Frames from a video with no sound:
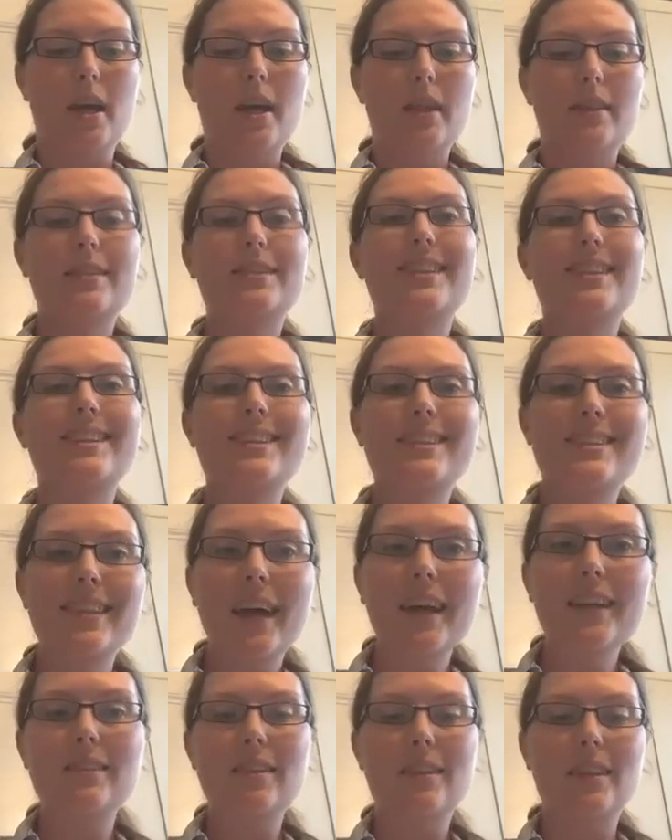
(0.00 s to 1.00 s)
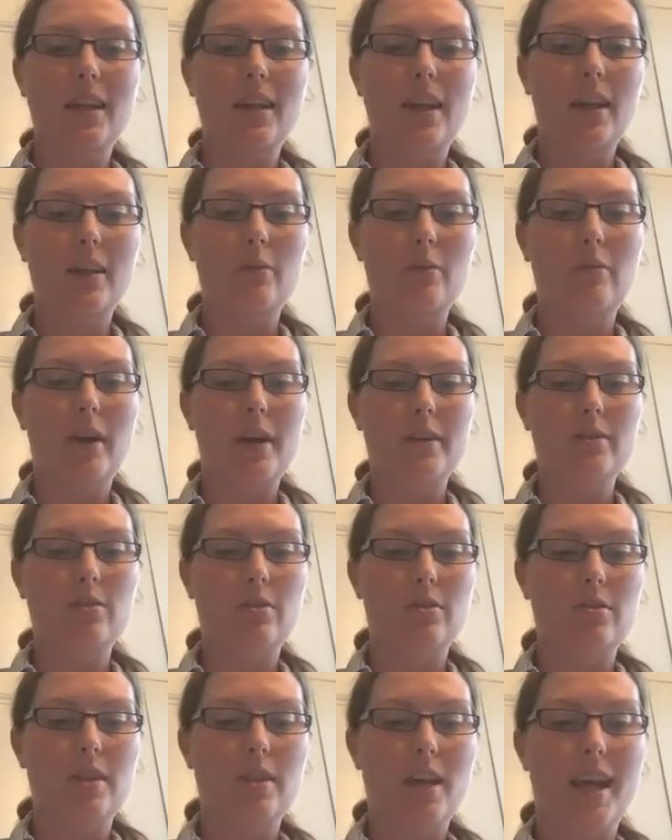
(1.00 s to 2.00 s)
The success of the nullifiers'
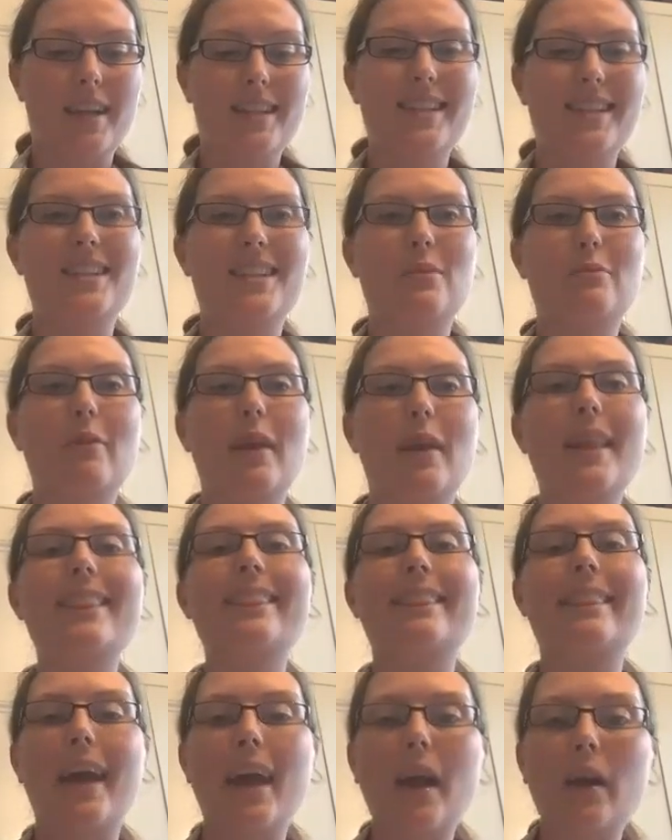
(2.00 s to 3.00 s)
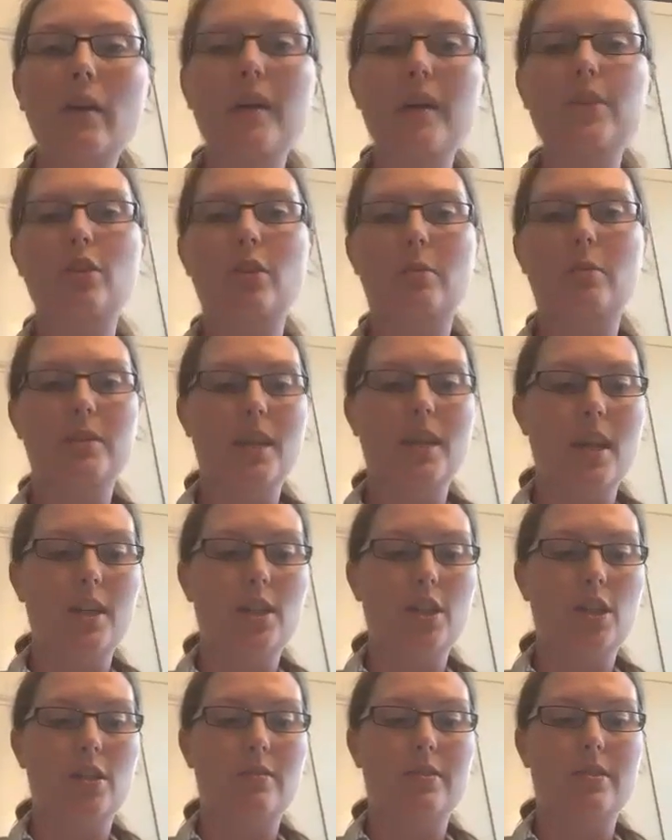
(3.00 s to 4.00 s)
crusade to defend their
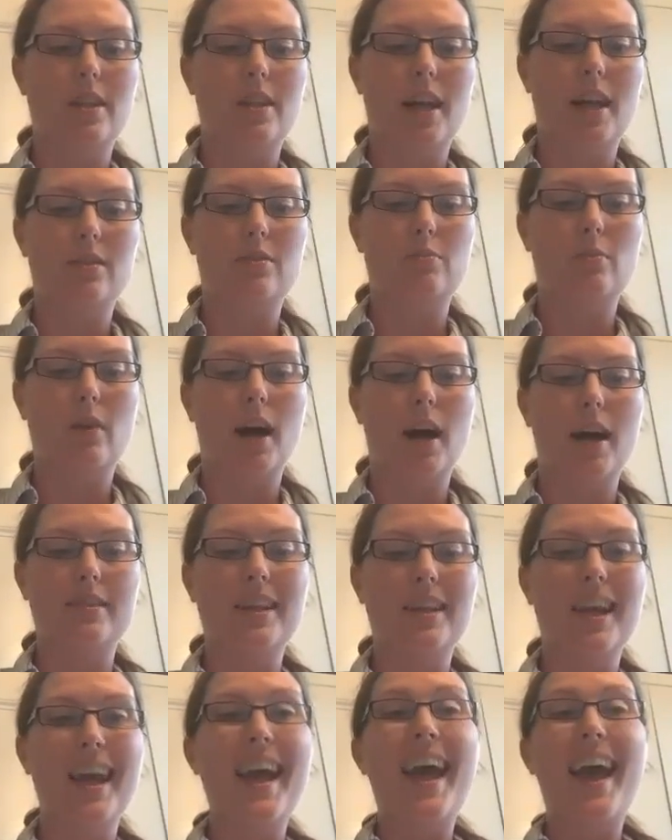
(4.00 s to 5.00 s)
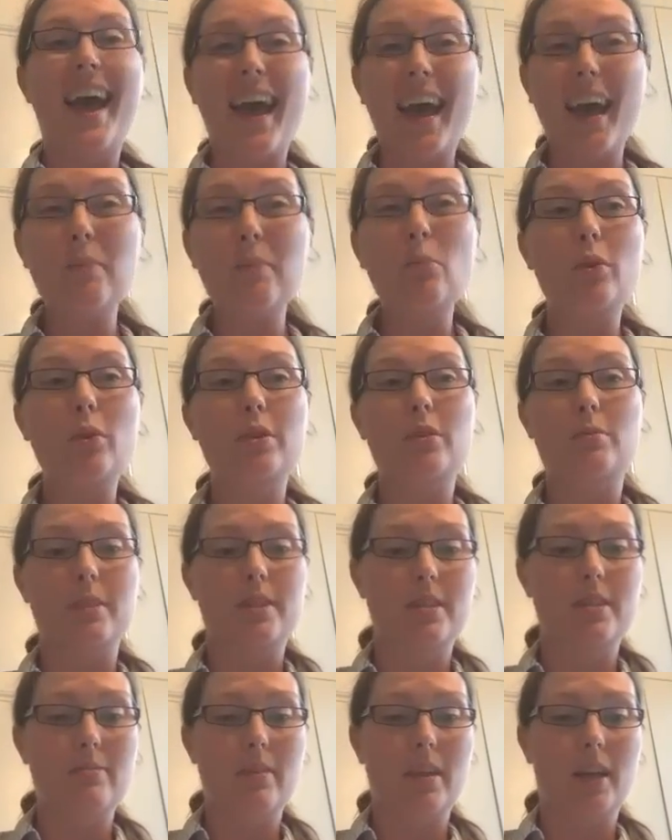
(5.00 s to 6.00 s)
interpretation of states' rights, and more
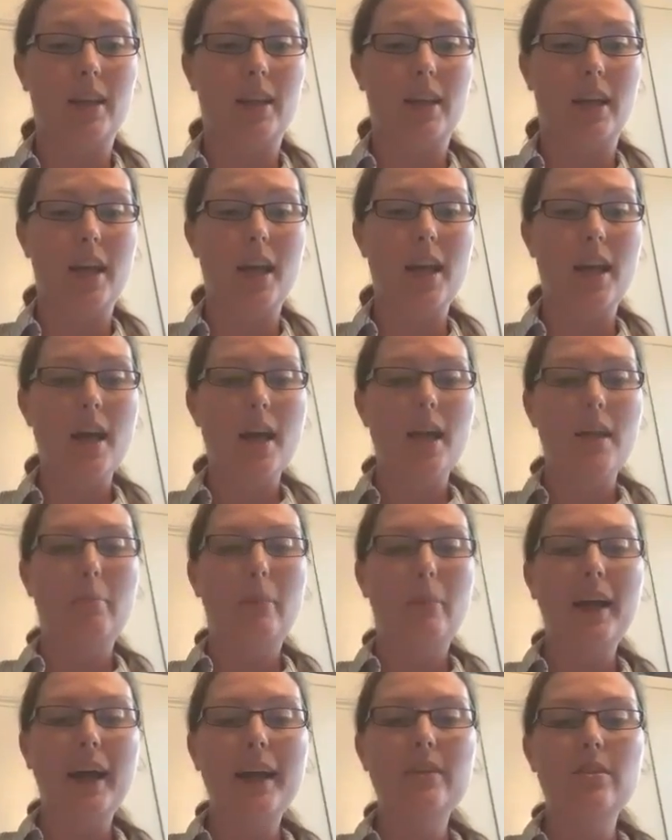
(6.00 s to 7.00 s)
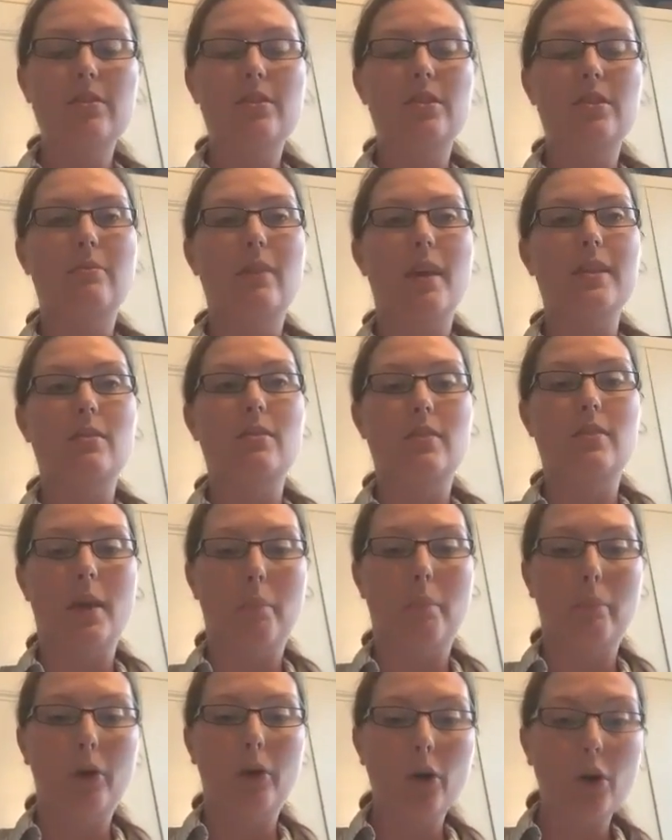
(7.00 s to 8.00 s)
specifically, planters' defense of
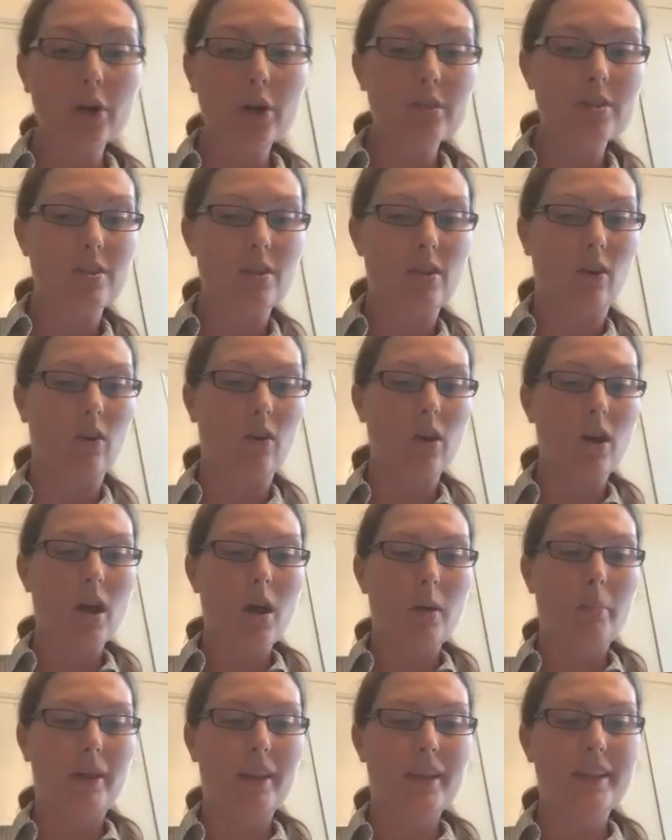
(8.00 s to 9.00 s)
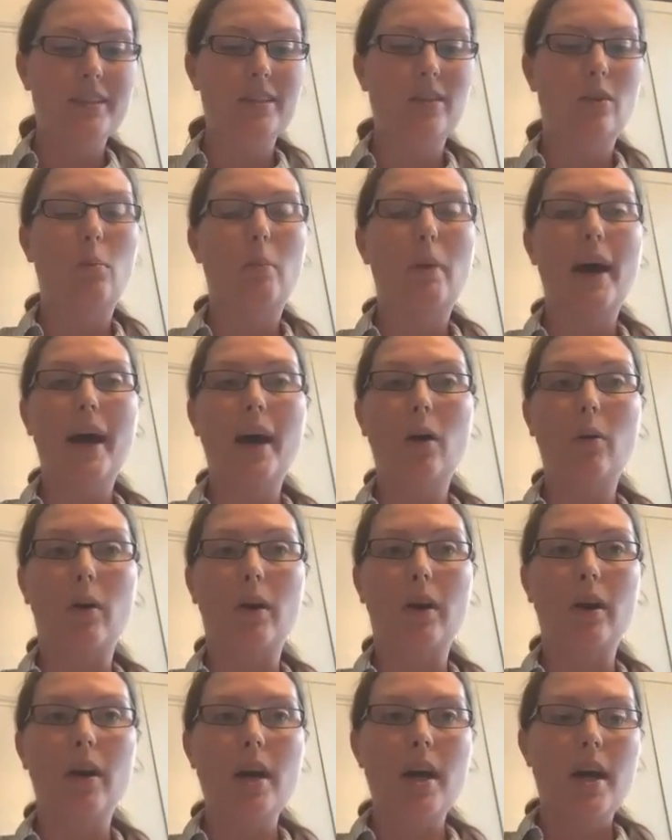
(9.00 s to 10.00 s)
their personal political
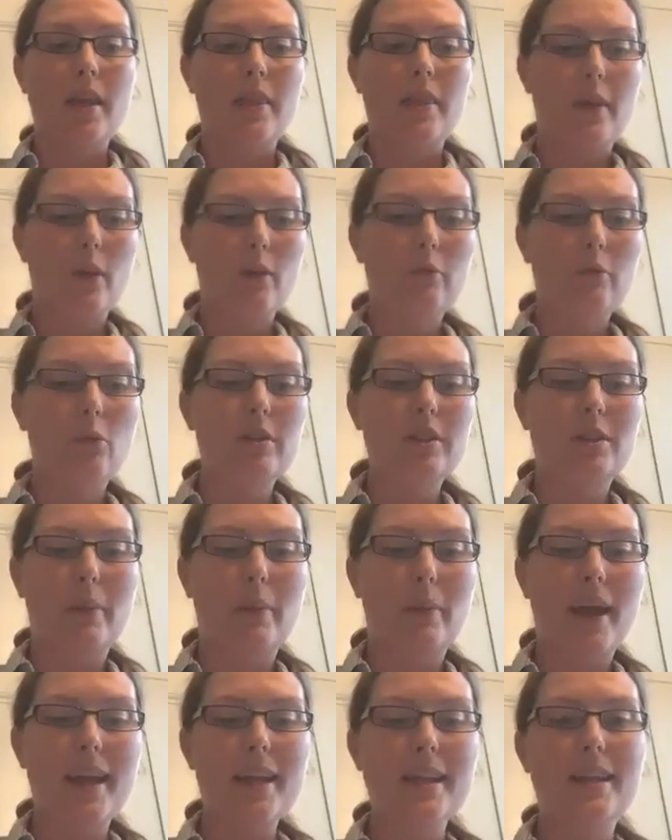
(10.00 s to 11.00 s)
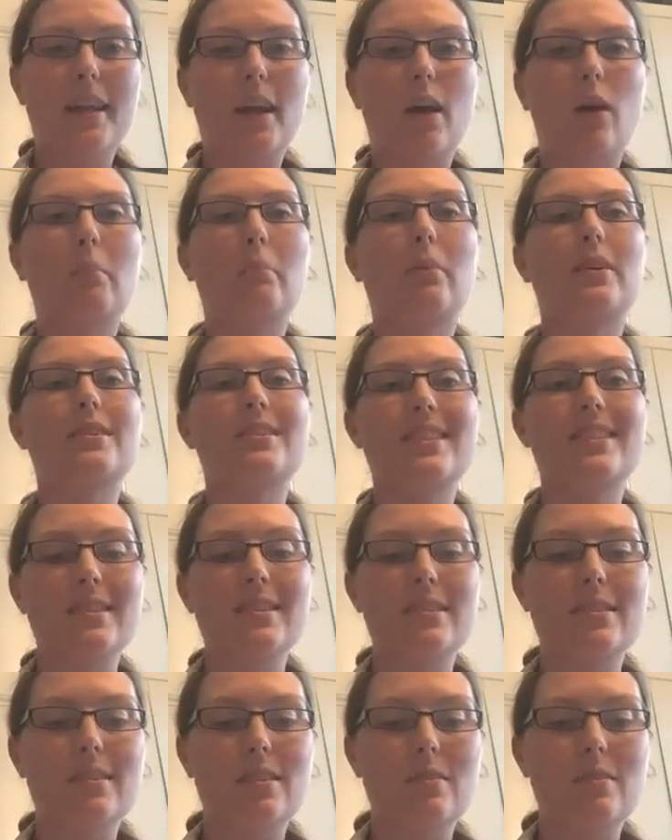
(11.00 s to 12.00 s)
power, therefore depended on
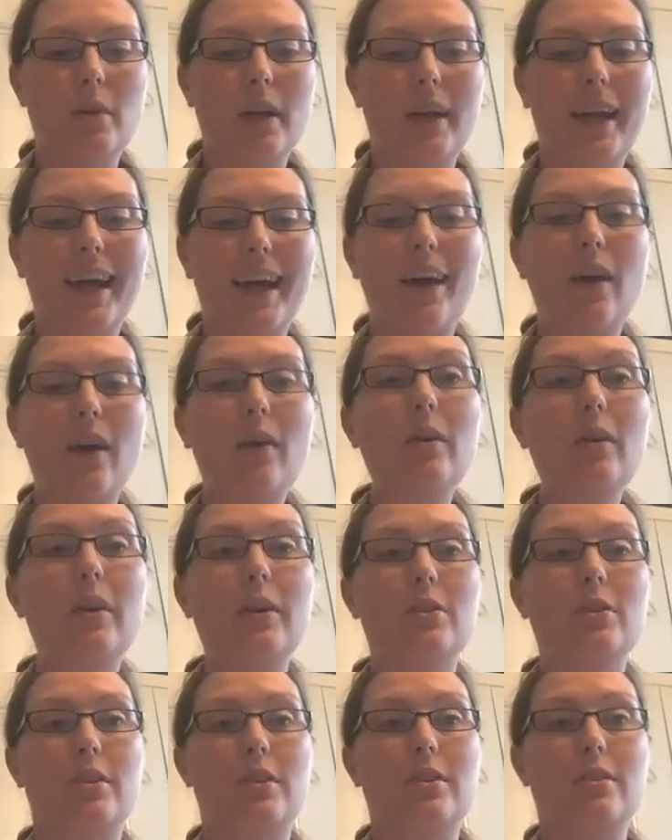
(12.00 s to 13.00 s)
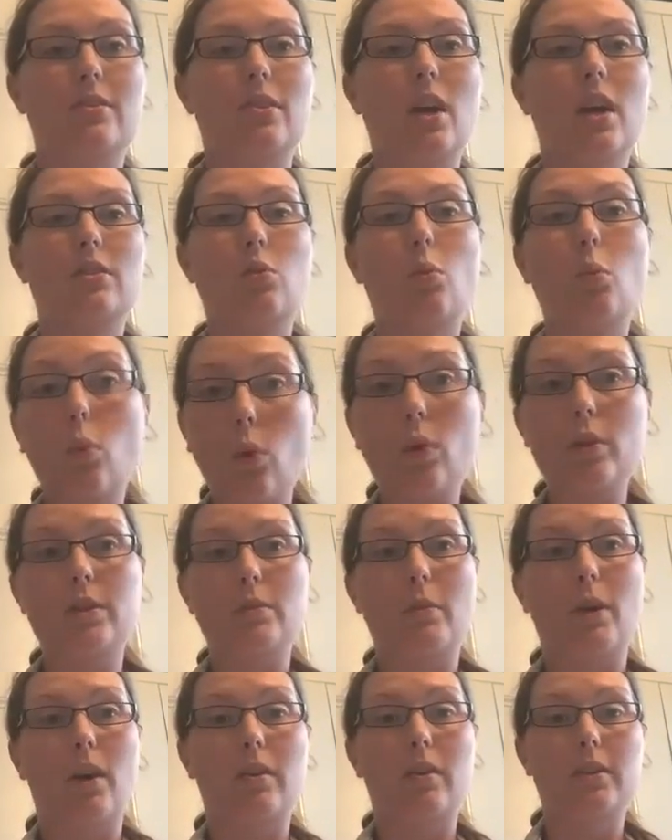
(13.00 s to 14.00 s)
persistent recalcitrance toward
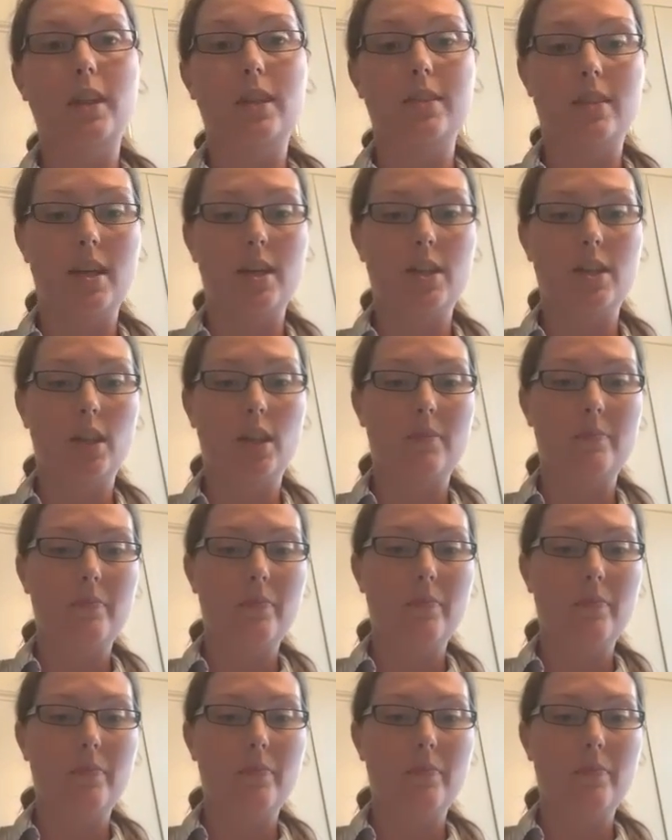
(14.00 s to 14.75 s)
democratization.